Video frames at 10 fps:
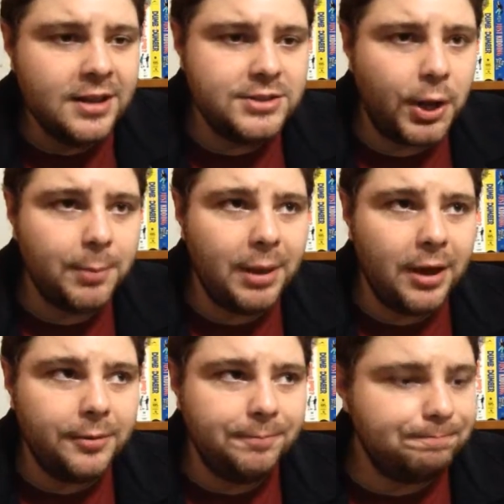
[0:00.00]
It's all
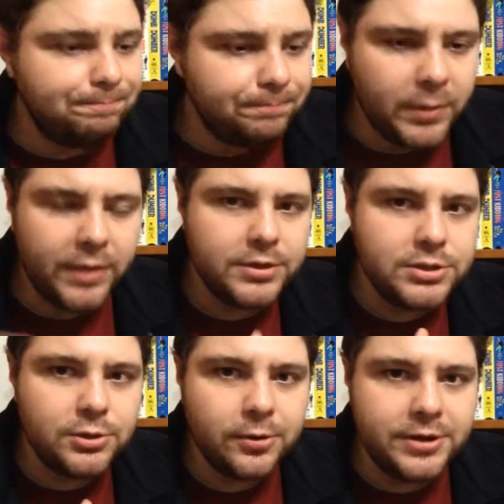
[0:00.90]
about the
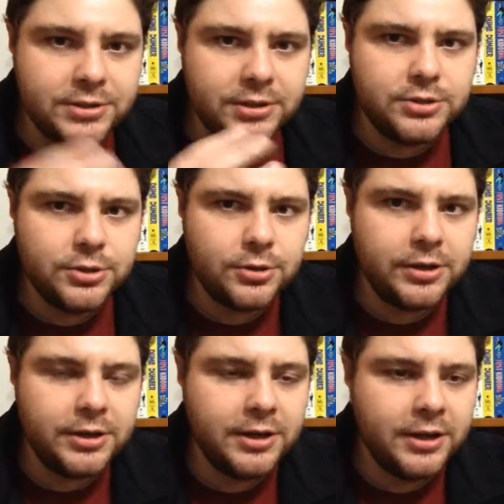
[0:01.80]
stories and the
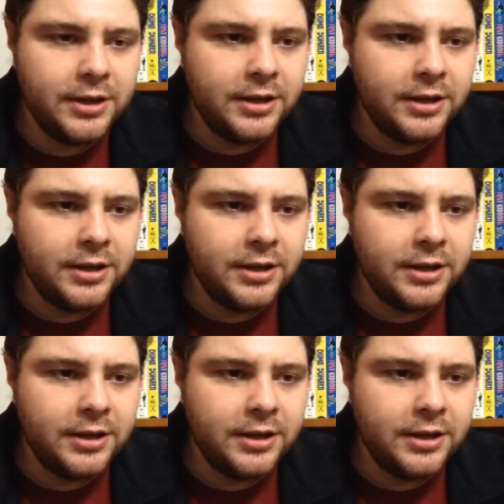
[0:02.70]
journey